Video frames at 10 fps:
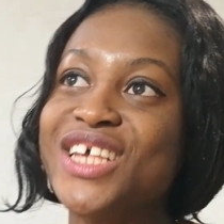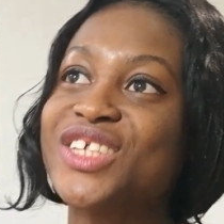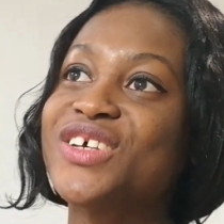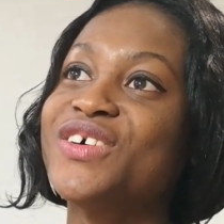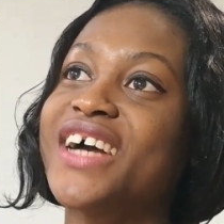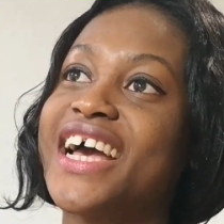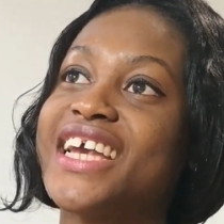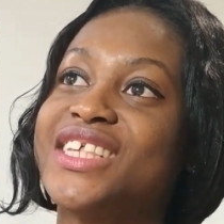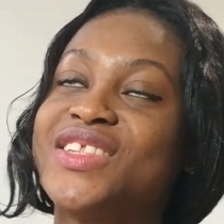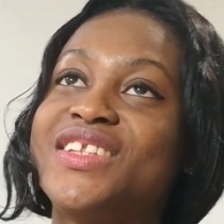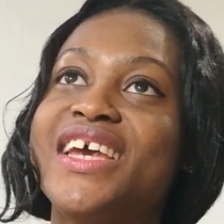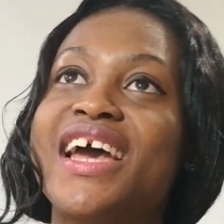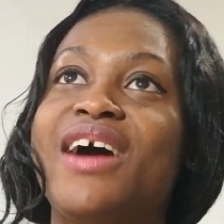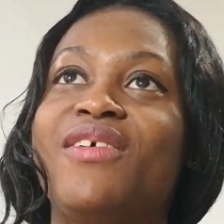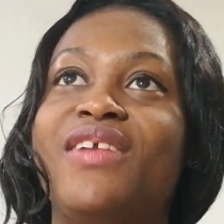So guys, today
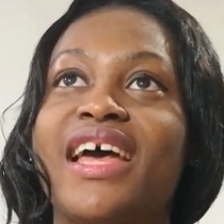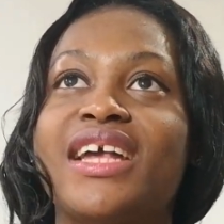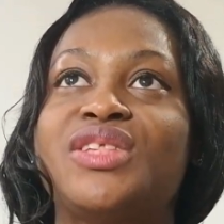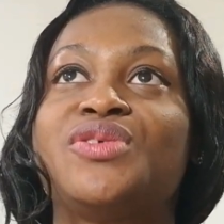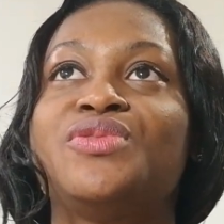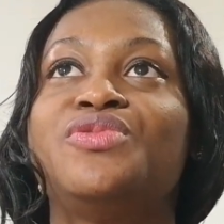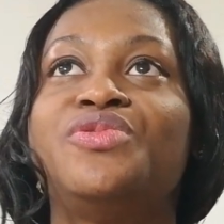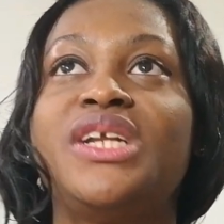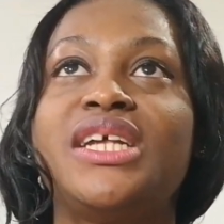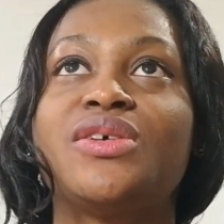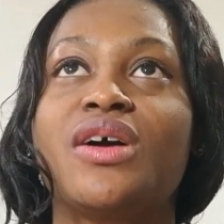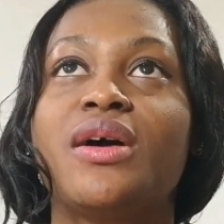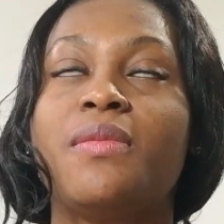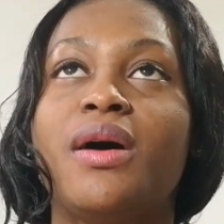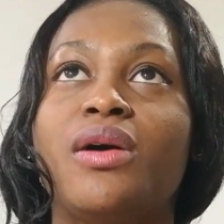I would like to really talk
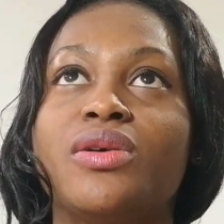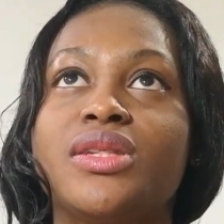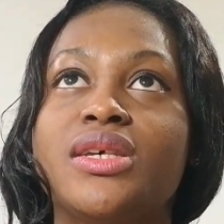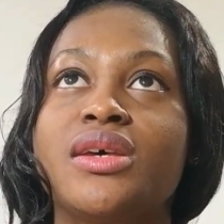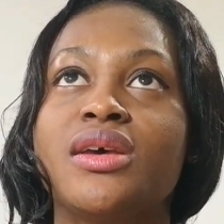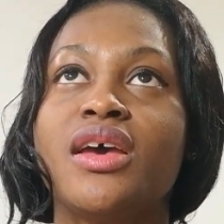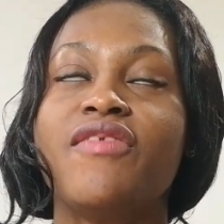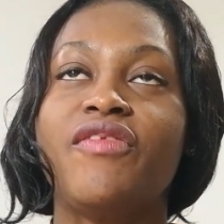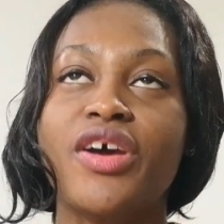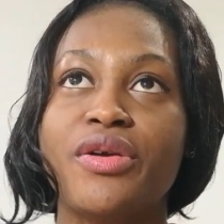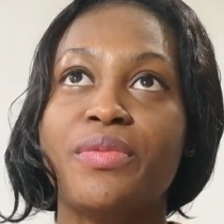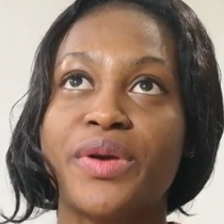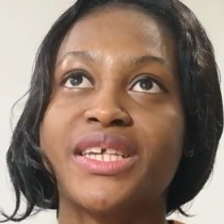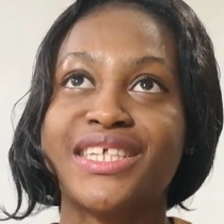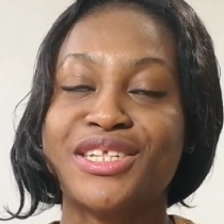about a very
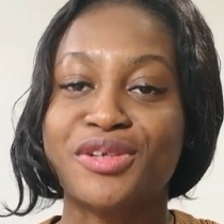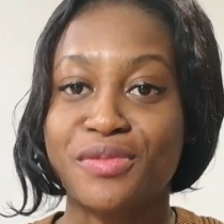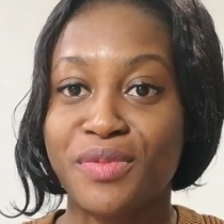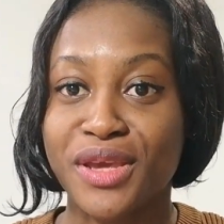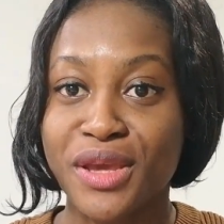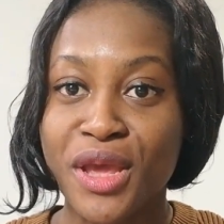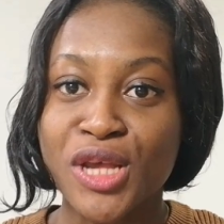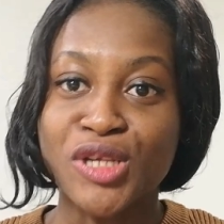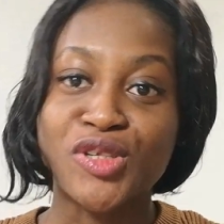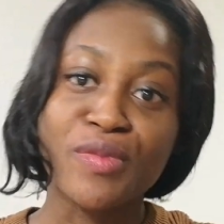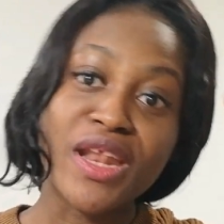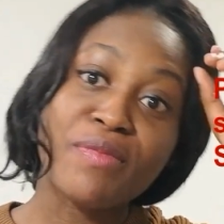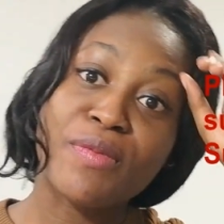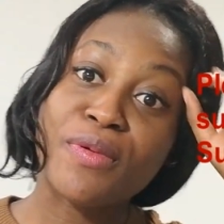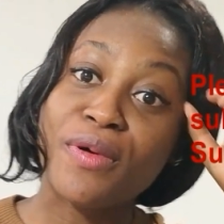pressing topic. So many
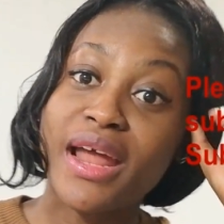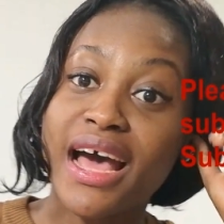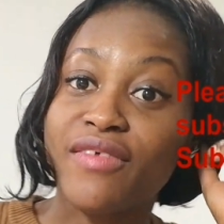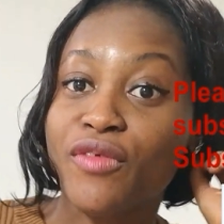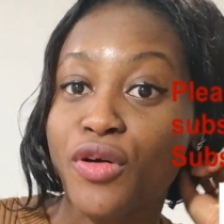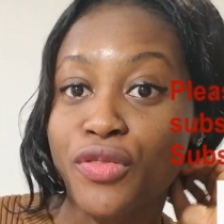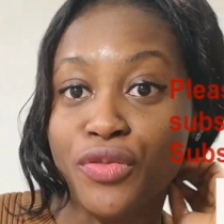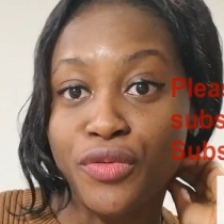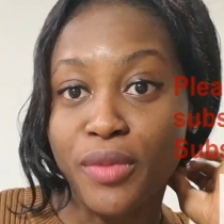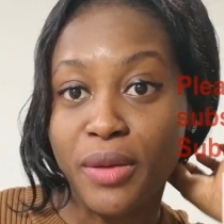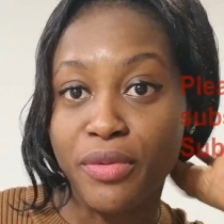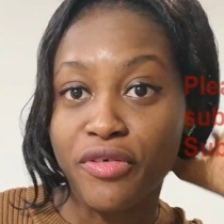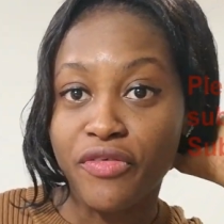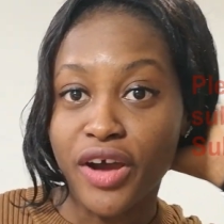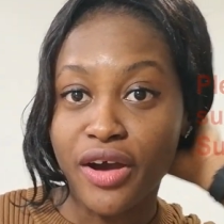people that have gone through my
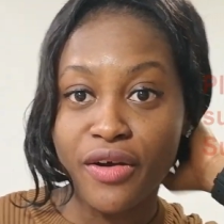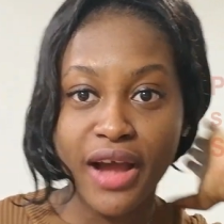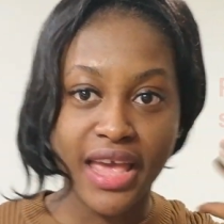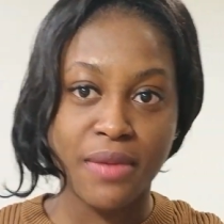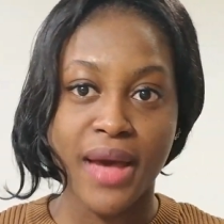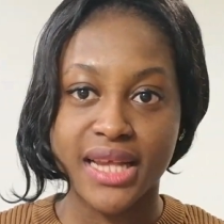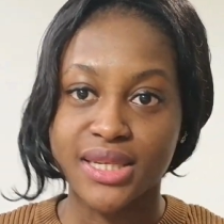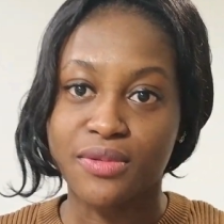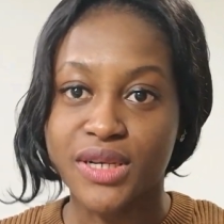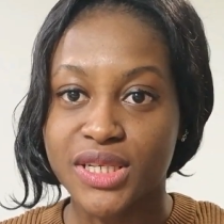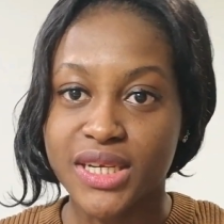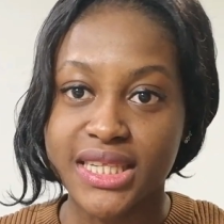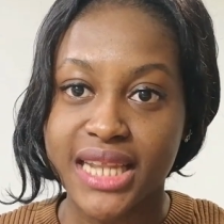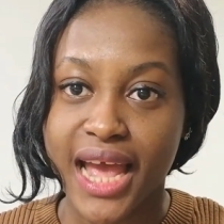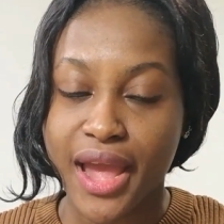profile keep asking
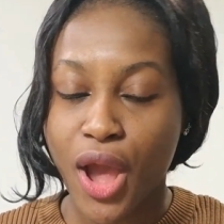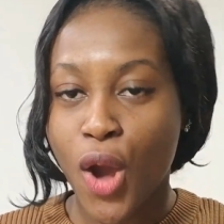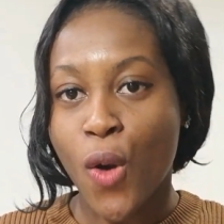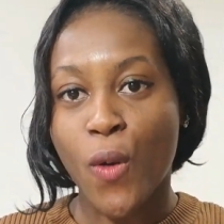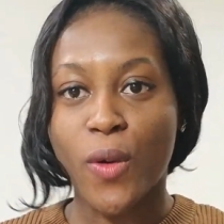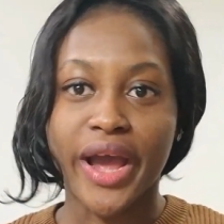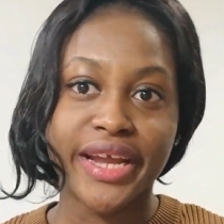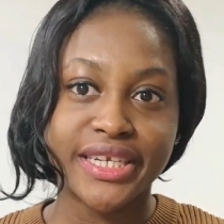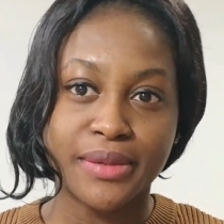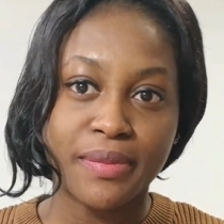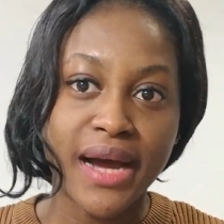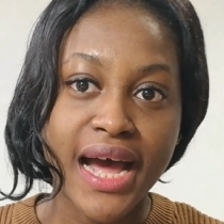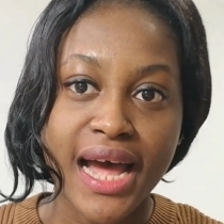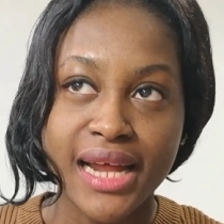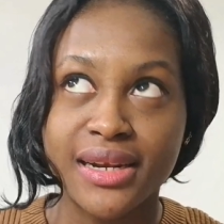questions like why
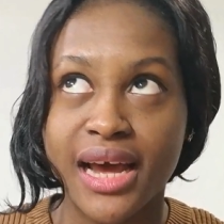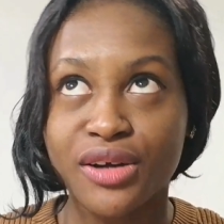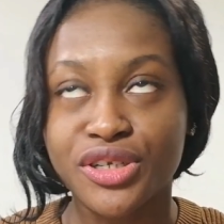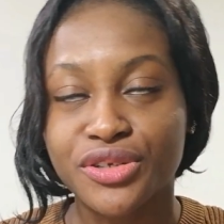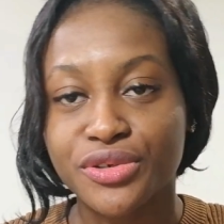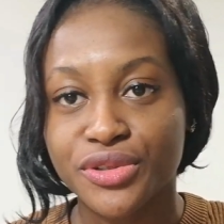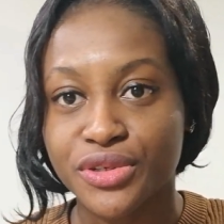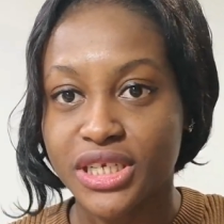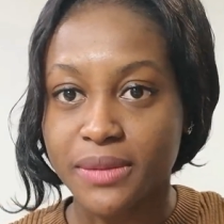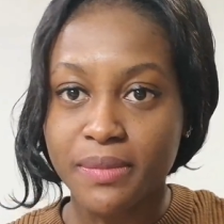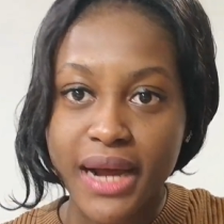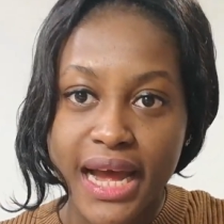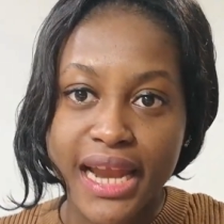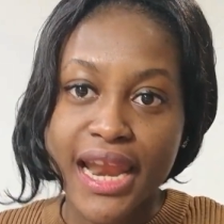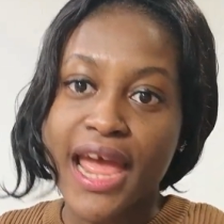Japan, how did you go to
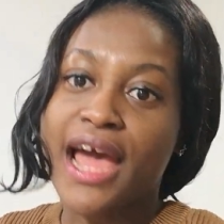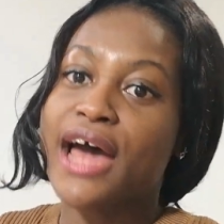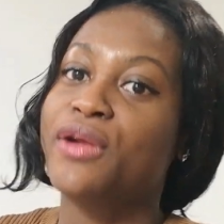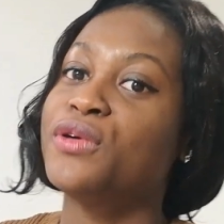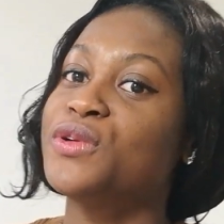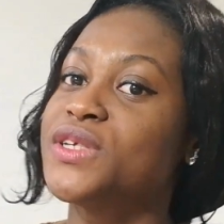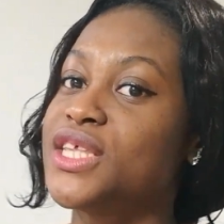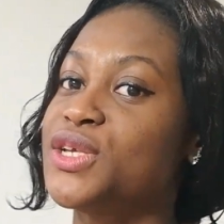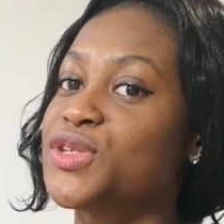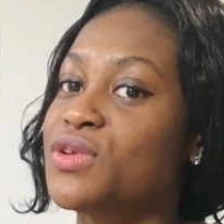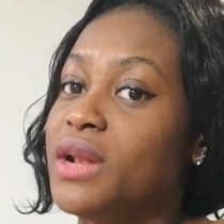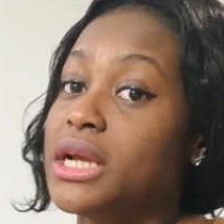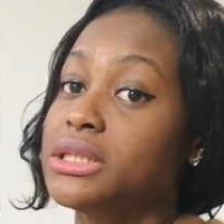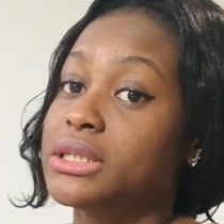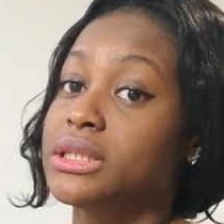Japan, and all those things. So
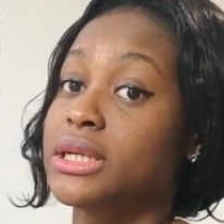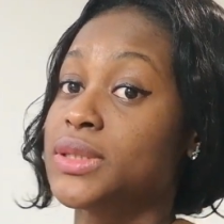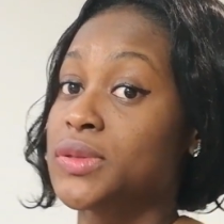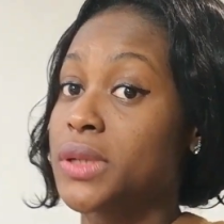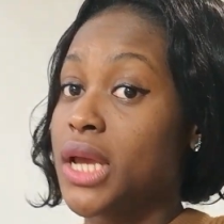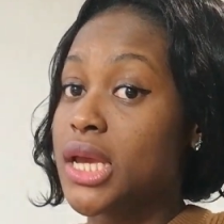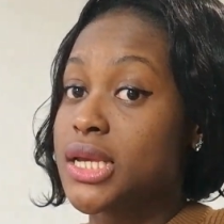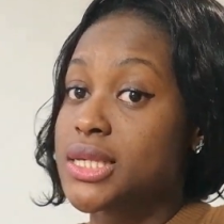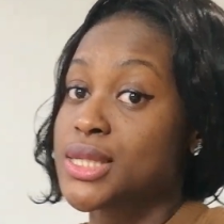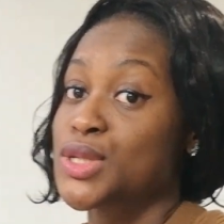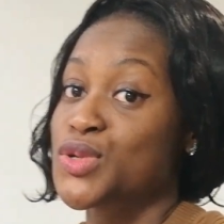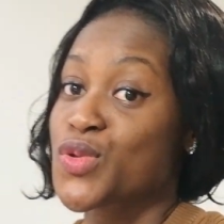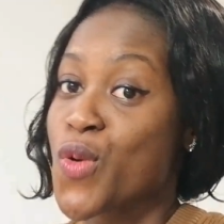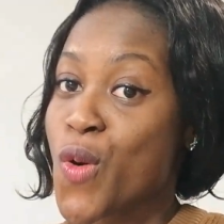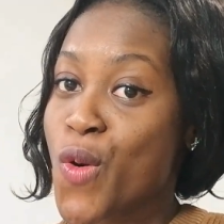let's just say today is
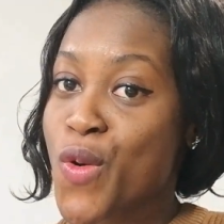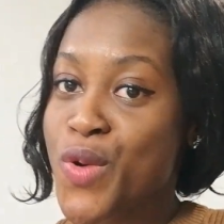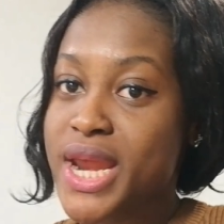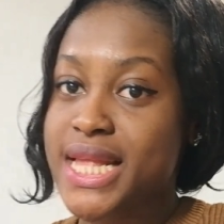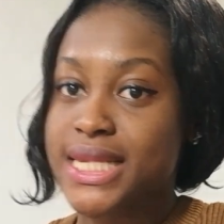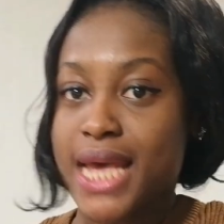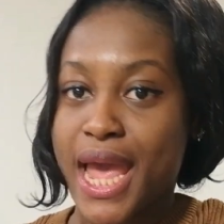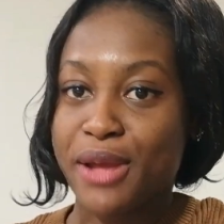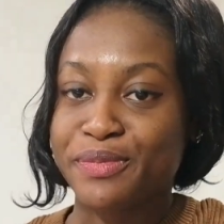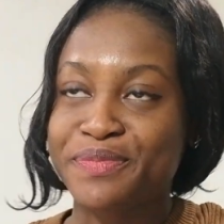story time.